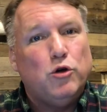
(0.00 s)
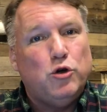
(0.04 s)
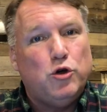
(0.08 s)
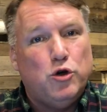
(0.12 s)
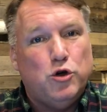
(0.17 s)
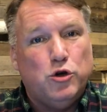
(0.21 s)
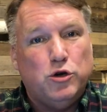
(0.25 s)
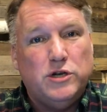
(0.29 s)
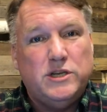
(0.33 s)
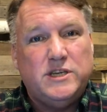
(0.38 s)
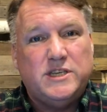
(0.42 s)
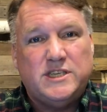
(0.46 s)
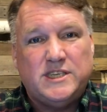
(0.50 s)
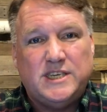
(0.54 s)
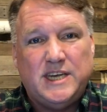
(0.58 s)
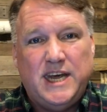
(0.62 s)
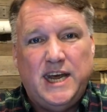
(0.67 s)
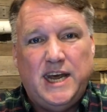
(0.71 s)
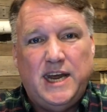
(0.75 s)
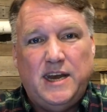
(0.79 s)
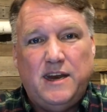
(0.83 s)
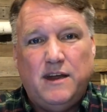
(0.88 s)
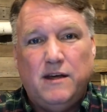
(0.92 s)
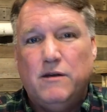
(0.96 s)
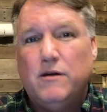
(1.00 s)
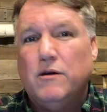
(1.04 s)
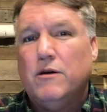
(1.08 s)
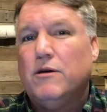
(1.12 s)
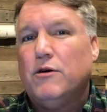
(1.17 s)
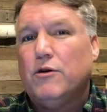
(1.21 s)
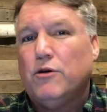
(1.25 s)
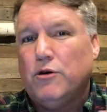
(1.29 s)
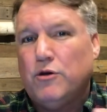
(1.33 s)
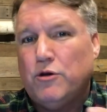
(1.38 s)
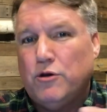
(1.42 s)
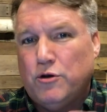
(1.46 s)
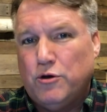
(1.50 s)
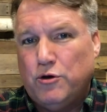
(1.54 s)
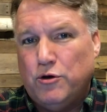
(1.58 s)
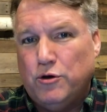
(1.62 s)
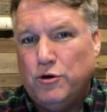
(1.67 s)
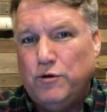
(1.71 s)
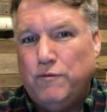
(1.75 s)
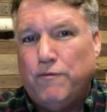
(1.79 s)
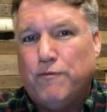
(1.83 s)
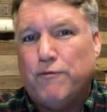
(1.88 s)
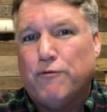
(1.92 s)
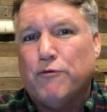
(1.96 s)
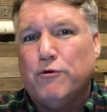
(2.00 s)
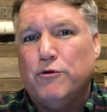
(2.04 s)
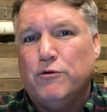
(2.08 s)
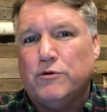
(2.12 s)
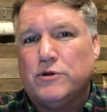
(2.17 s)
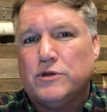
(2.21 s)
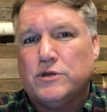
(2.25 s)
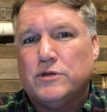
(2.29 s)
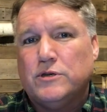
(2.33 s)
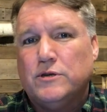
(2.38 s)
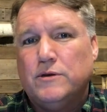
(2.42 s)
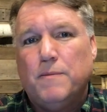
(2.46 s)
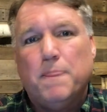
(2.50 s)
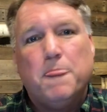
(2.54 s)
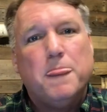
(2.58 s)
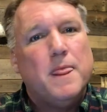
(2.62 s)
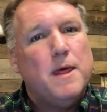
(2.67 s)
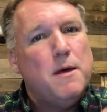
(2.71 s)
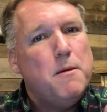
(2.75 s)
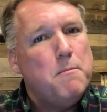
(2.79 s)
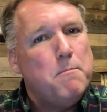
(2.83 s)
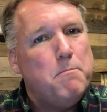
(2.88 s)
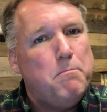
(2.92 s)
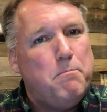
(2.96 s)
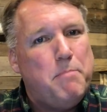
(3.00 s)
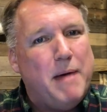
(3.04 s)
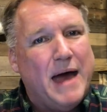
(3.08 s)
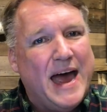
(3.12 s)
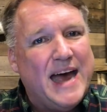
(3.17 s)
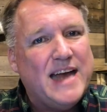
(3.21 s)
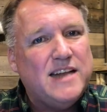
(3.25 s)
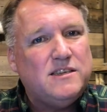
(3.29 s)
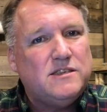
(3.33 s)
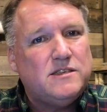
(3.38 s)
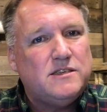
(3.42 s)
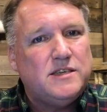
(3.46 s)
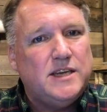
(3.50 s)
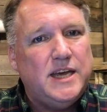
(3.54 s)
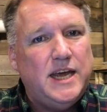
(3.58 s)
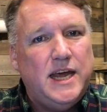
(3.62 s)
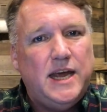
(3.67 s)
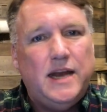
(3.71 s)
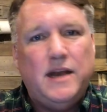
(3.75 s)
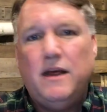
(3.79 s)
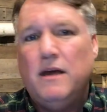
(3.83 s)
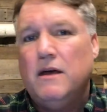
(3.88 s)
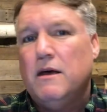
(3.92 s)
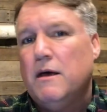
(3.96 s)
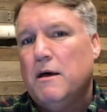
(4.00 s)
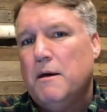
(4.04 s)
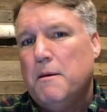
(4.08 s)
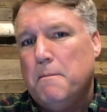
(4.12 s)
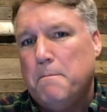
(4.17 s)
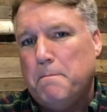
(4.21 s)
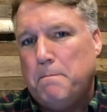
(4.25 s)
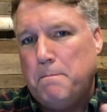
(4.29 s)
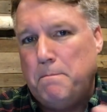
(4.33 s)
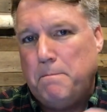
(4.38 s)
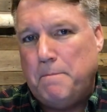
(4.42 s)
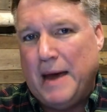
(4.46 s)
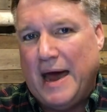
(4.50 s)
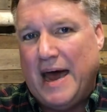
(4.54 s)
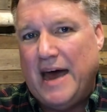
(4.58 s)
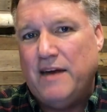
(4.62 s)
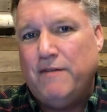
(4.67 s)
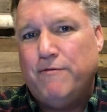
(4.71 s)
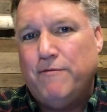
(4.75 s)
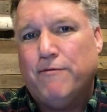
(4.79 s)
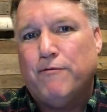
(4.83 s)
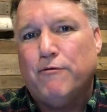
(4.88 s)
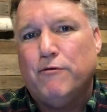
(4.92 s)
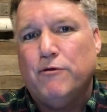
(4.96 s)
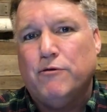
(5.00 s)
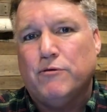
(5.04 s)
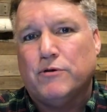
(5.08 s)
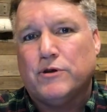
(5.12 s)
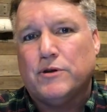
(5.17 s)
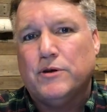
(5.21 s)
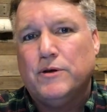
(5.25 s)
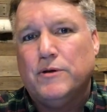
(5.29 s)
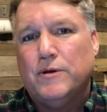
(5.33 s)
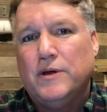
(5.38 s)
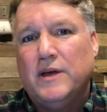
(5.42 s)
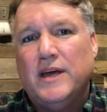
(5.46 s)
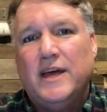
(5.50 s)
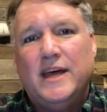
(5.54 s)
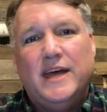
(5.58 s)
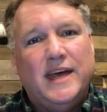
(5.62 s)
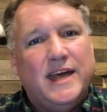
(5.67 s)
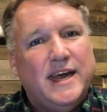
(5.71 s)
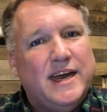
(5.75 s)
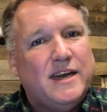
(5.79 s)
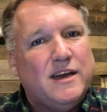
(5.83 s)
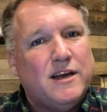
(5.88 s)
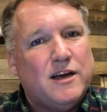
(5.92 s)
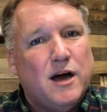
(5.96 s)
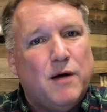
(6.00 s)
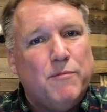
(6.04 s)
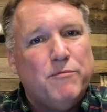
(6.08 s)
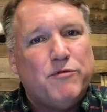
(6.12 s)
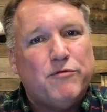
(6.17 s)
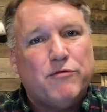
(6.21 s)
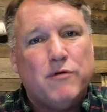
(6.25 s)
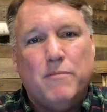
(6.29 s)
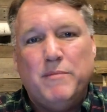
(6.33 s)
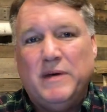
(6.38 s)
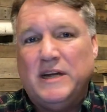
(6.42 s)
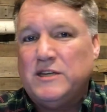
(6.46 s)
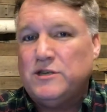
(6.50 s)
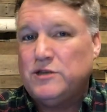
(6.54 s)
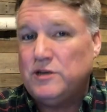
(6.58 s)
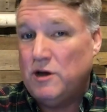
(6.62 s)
Good seed, good fruit. Bad seed, bad fruit. It comes from its